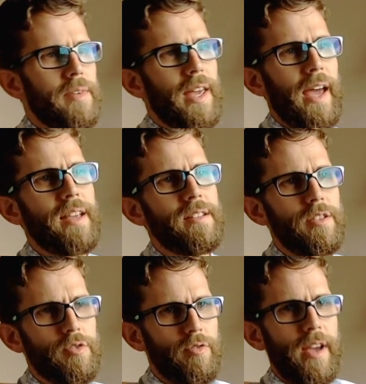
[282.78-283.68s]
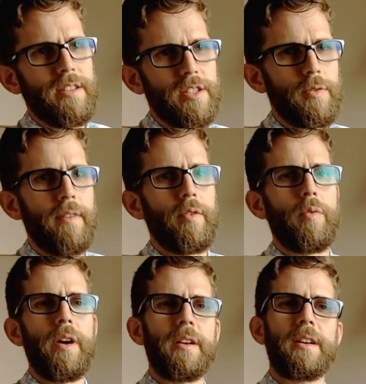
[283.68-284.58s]
Kate's address to
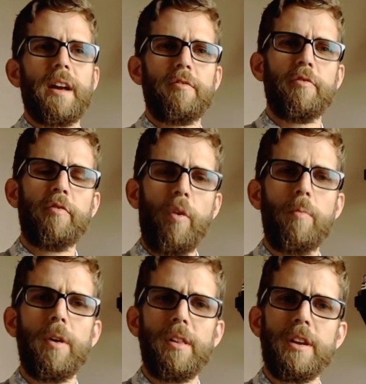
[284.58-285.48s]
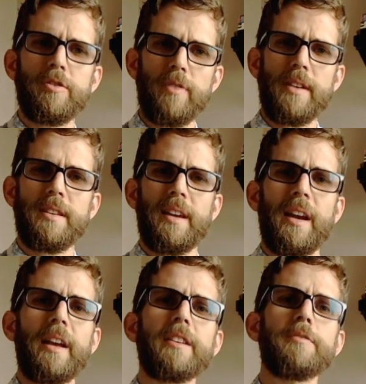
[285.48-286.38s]
everyone, kind of formal addressing
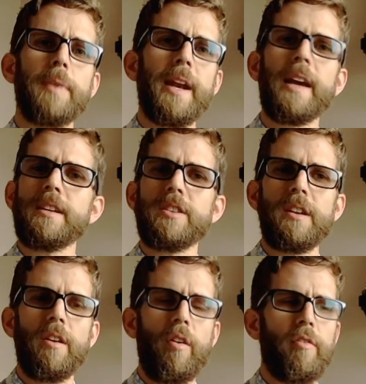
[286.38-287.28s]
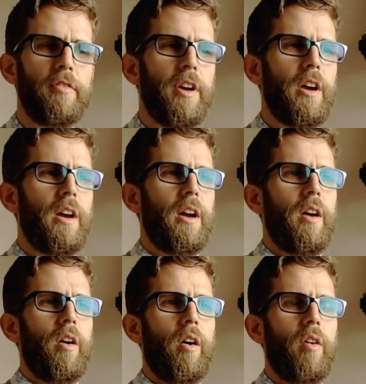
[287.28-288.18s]
and explanation
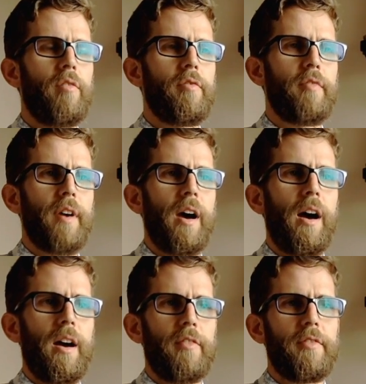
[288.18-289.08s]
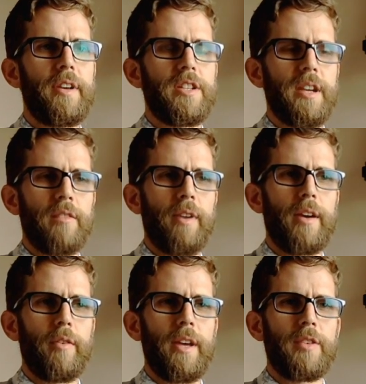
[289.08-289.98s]
of our finishing
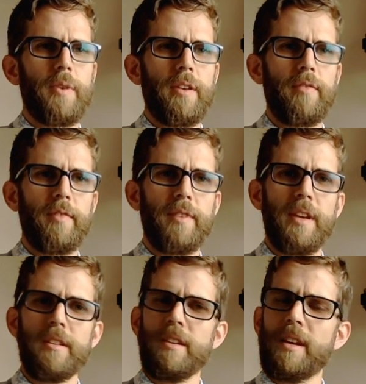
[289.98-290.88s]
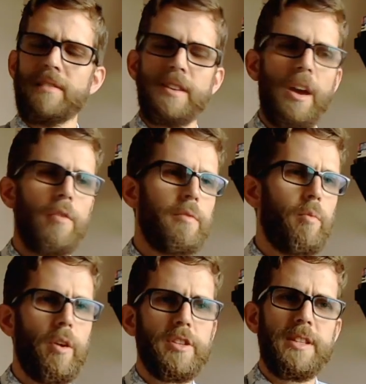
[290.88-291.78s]
RAGweek 2015. You need to go and
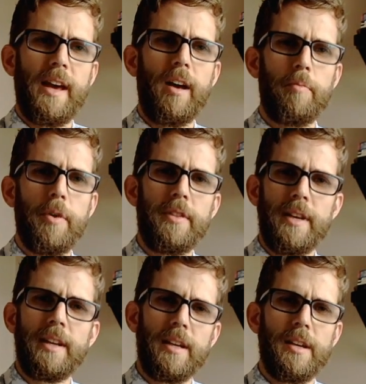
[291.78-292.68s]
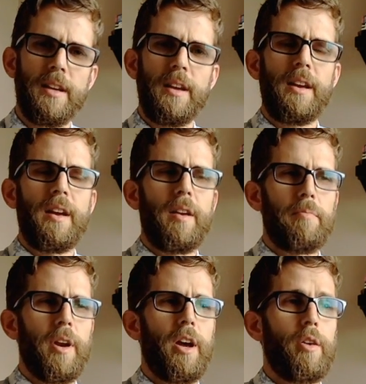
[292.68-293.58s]
watch that. I'll put the link
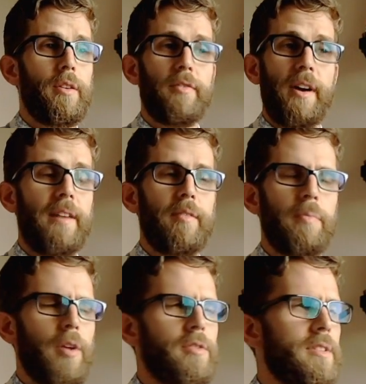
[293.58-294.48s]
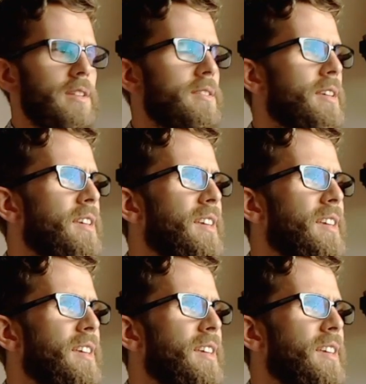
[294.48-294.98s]
below if I ever post this.